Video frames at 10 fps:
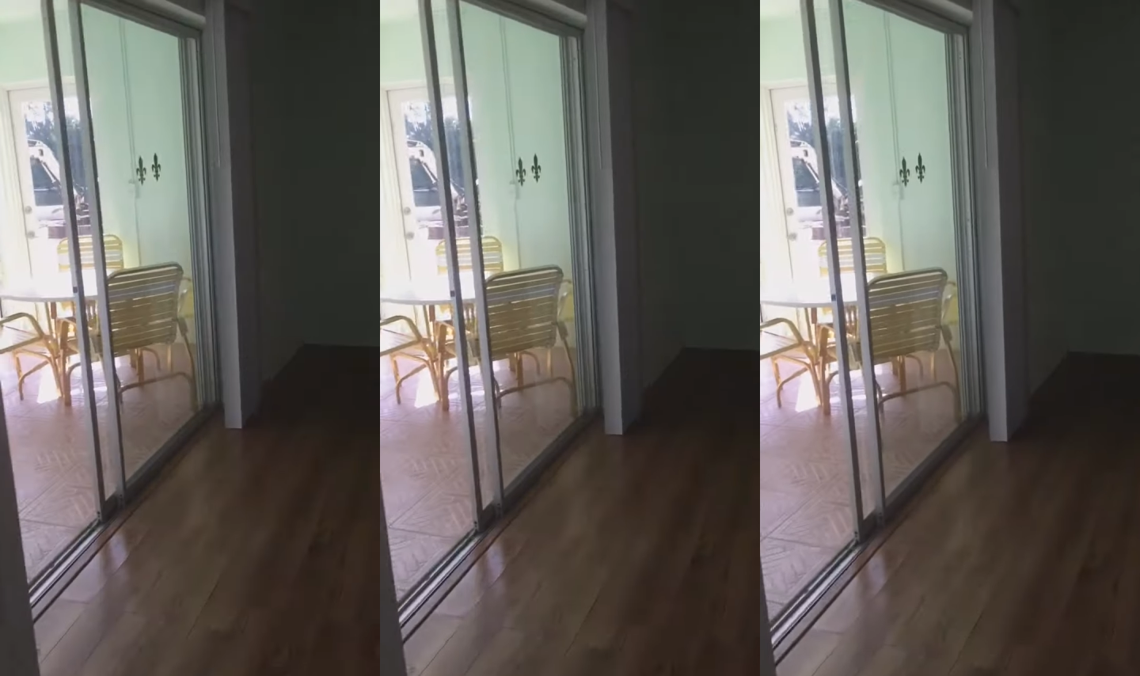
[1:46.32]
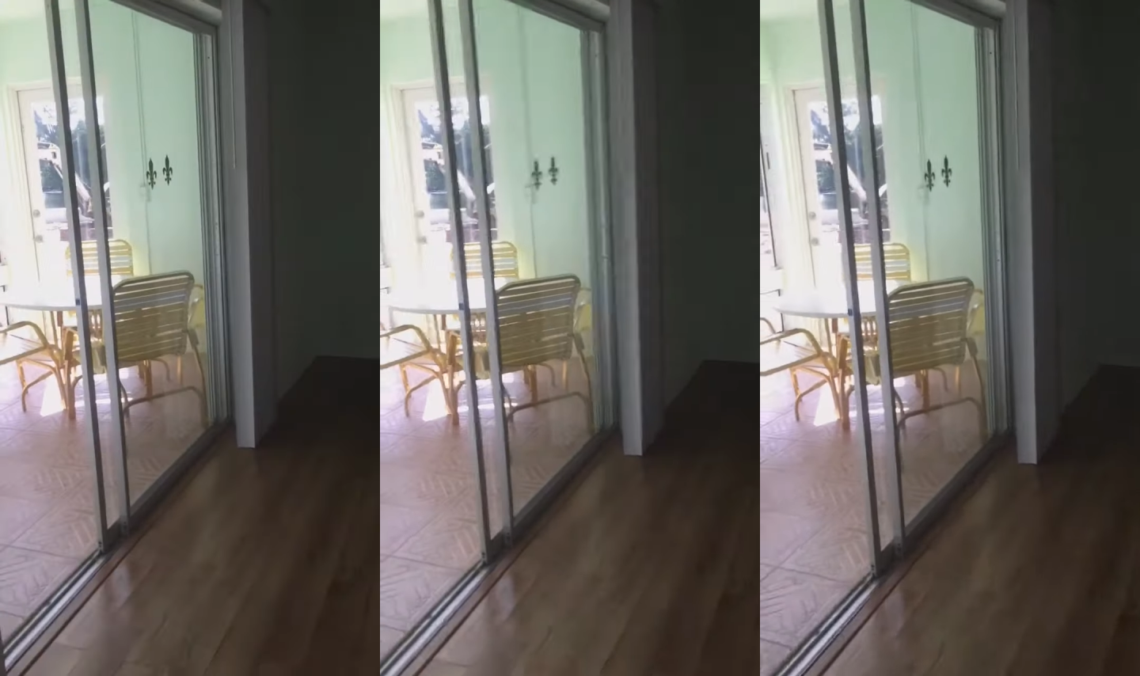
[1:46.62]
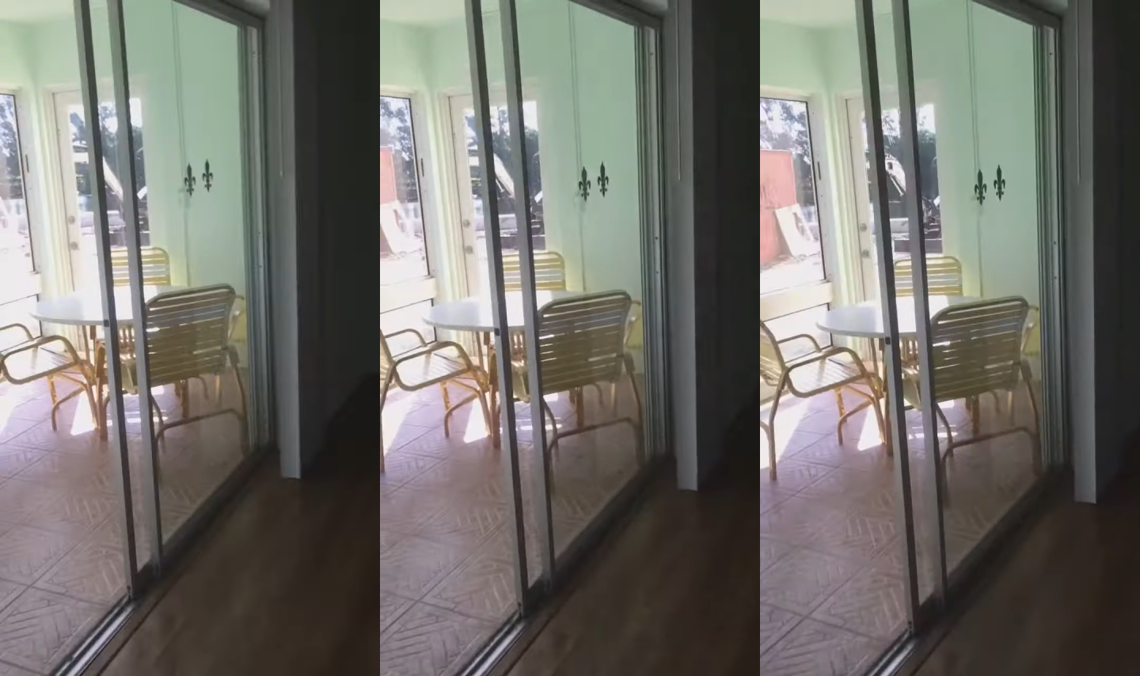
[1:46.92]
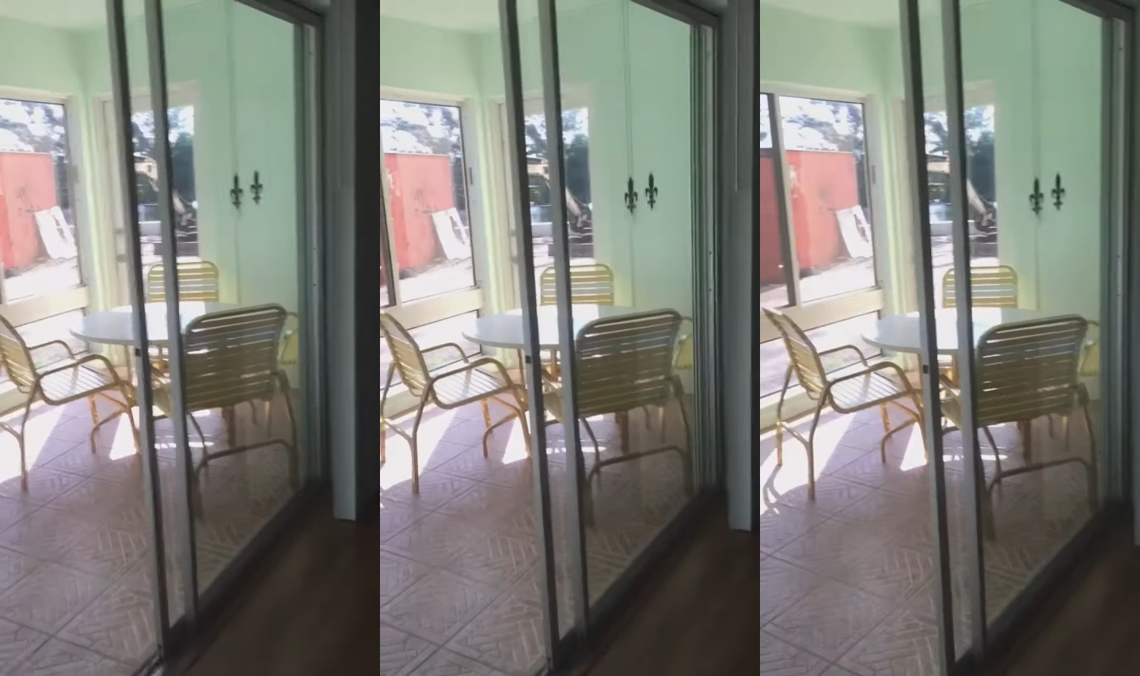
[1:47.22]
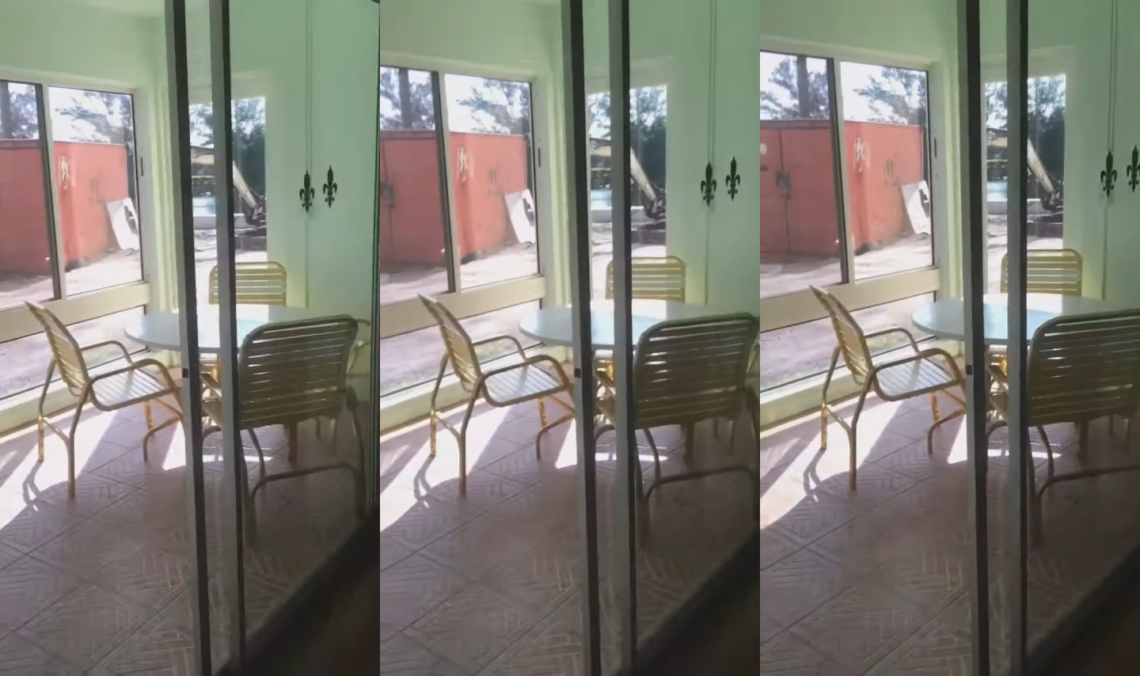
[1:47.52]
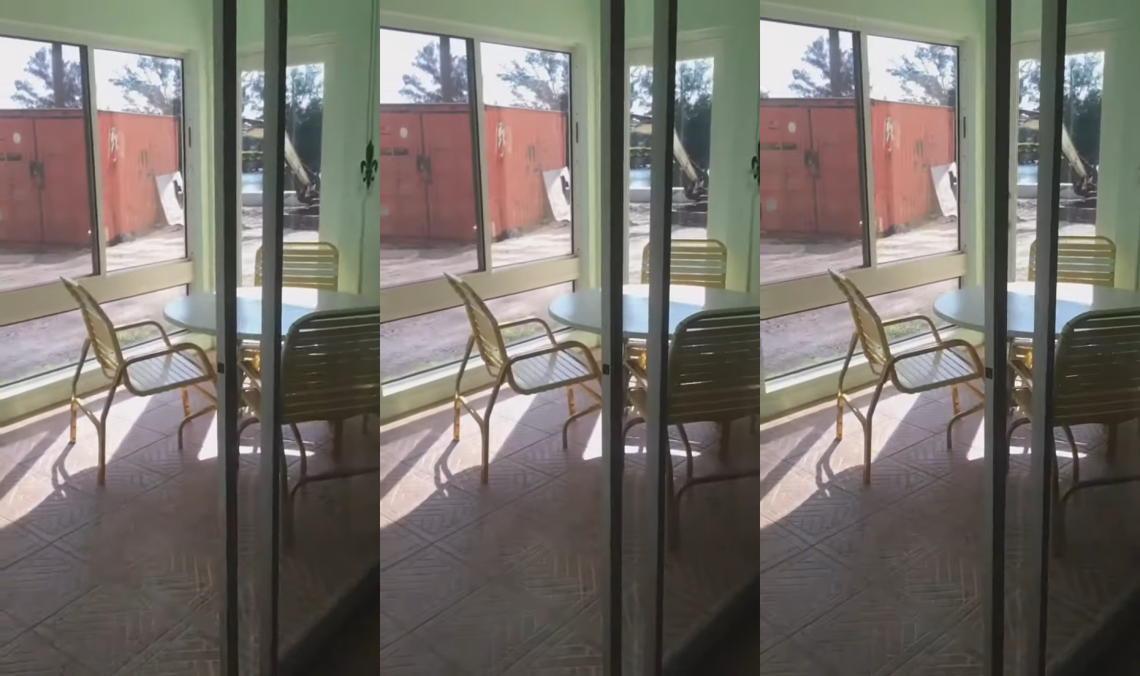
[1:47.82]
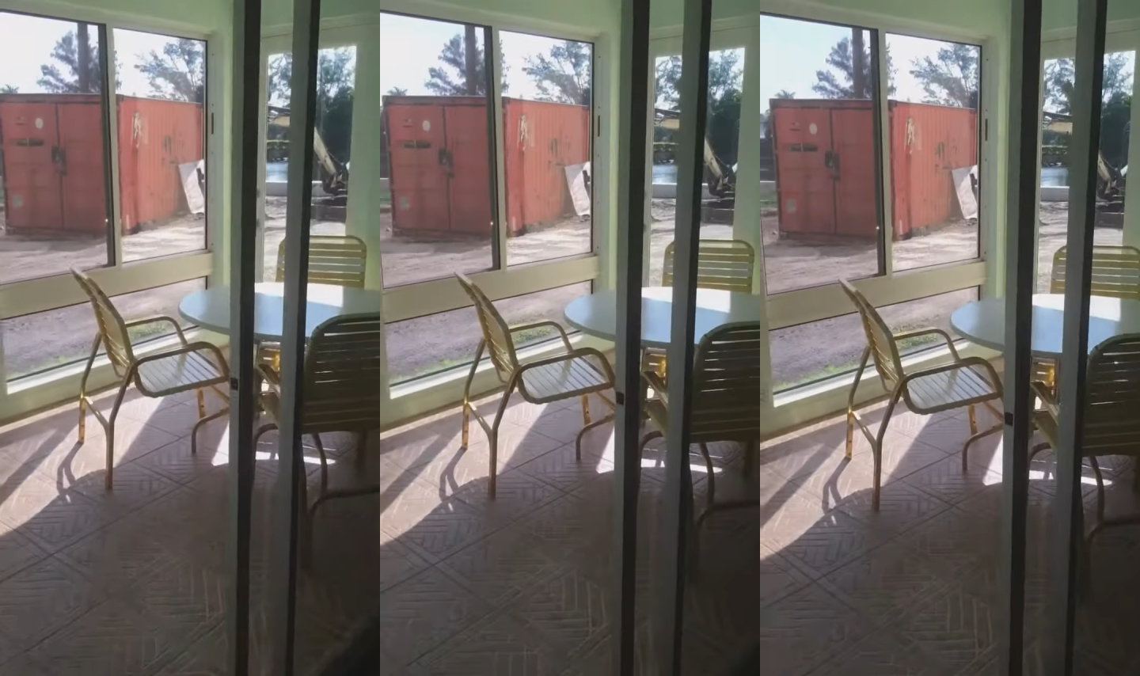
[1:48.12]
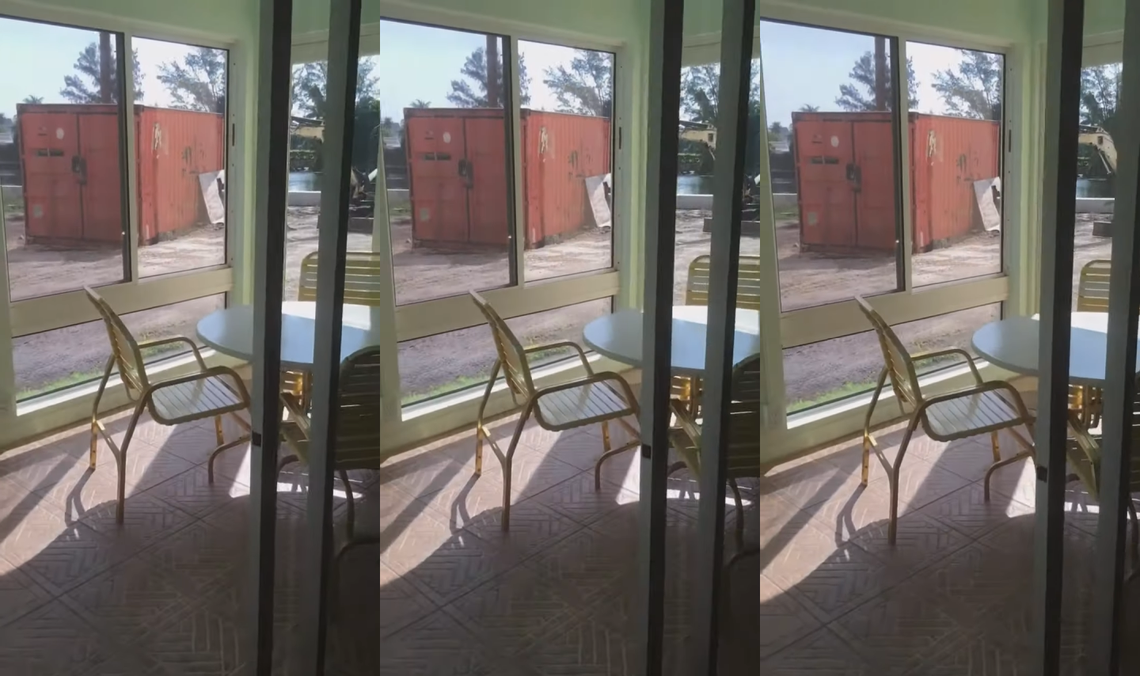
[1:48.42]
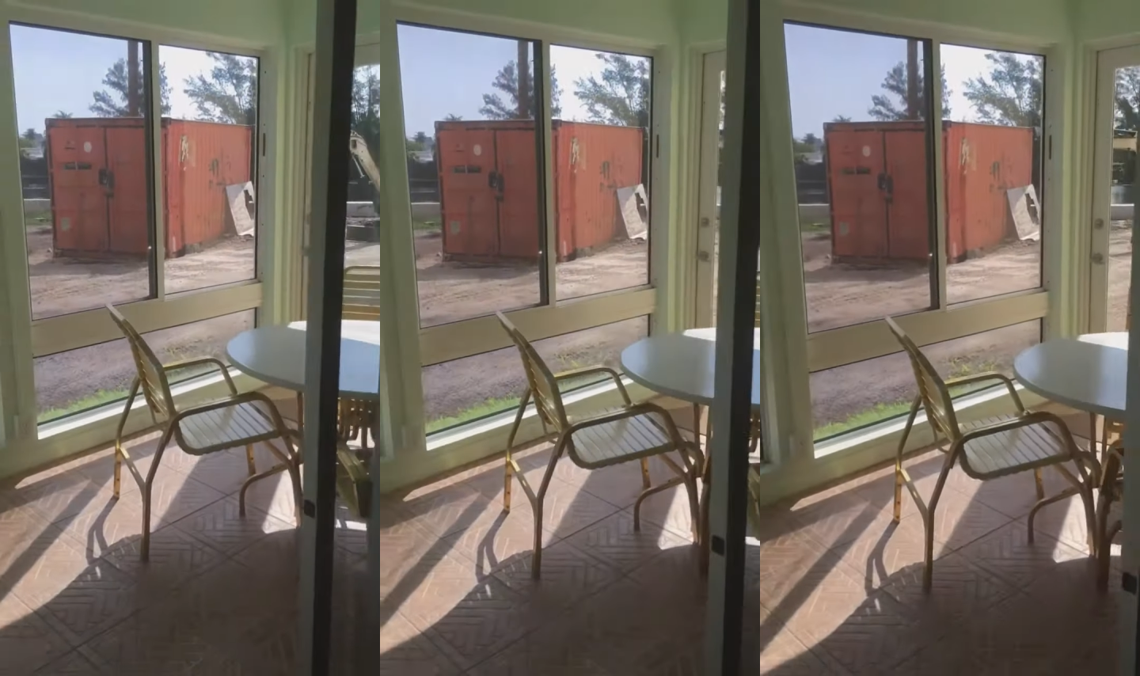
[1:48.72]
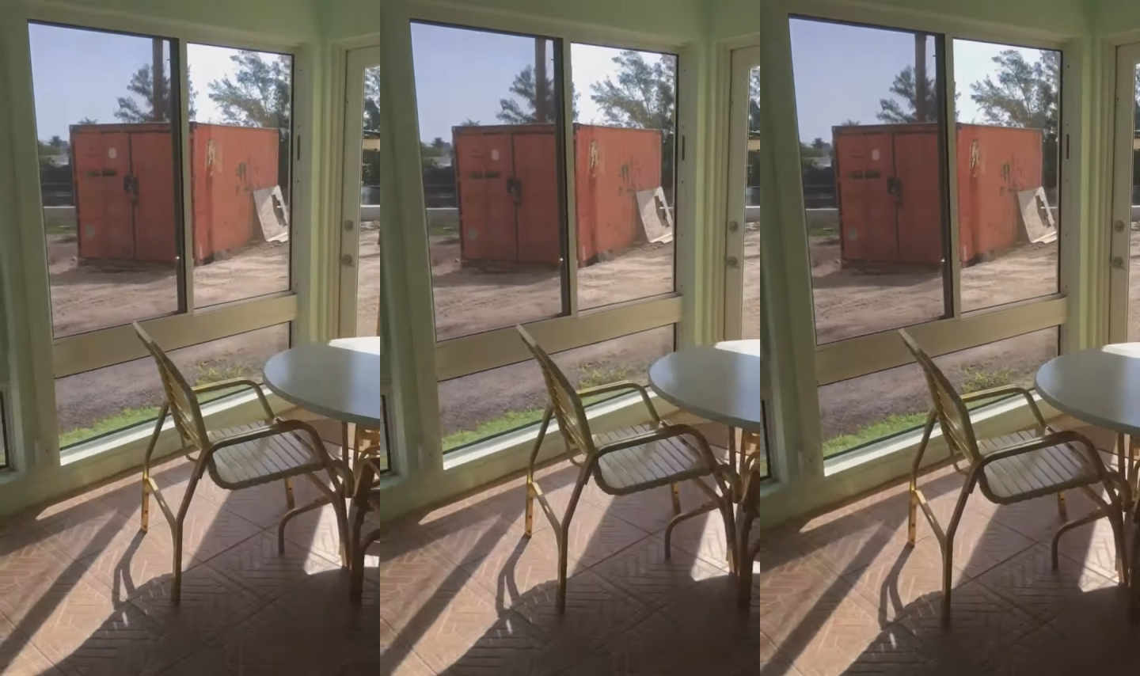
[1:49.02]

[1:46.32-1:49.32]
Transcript: Nobody's mouth can be seen.